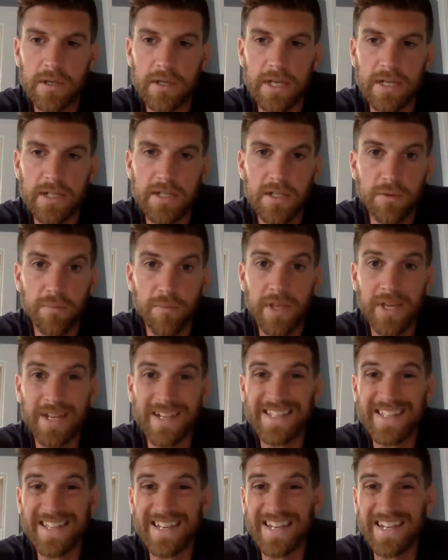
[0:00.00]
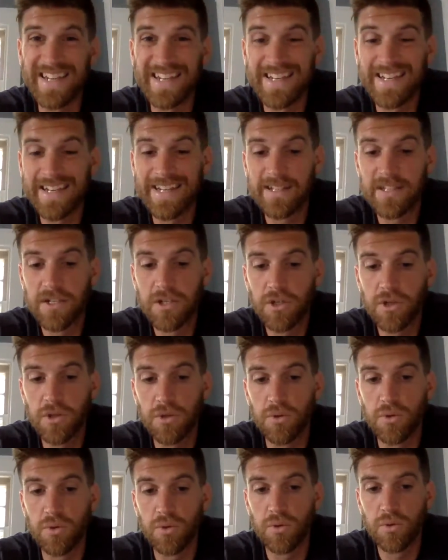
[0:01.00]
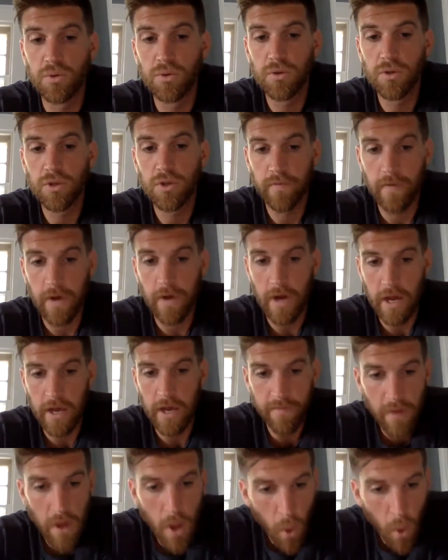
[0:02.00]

get some things that he needs to survive.